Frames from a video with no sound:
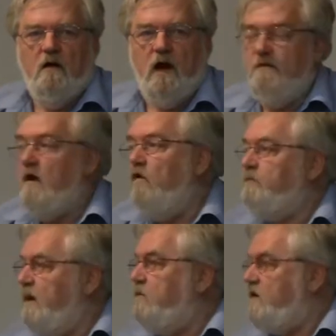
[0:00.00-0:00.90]
And
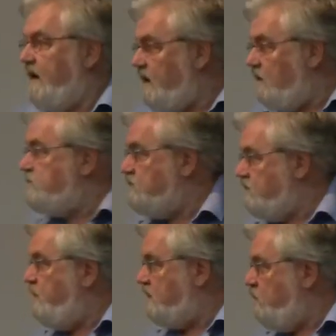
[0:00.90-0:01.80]
those people without health
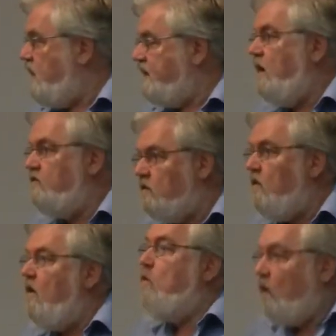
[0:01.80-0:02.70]
insurance, by the way, those are
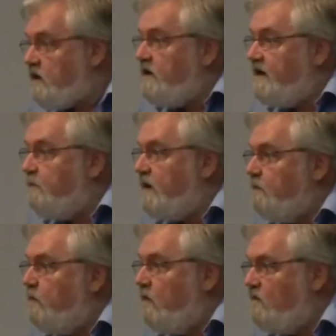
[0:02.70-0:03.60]
all working
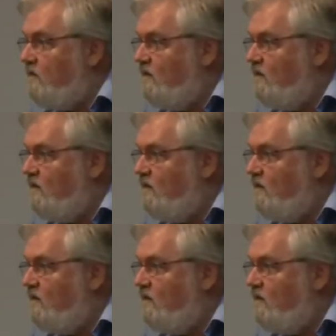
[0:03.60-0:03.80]
people.